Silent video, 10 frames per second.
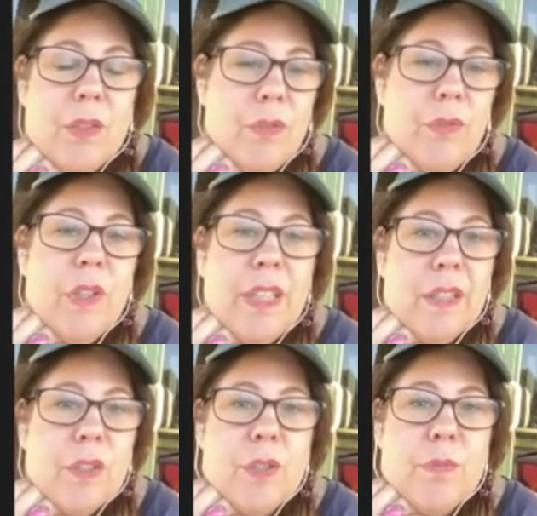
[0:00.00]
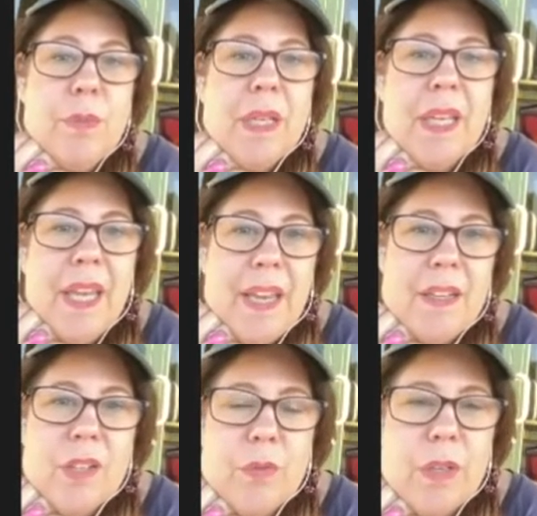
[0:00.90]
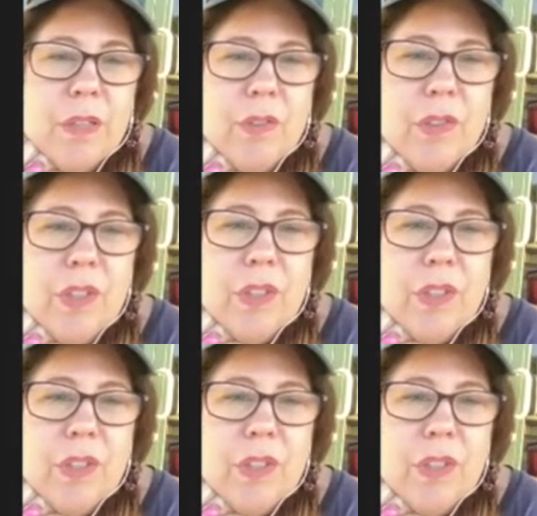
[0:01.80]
you feel like there's a big cat around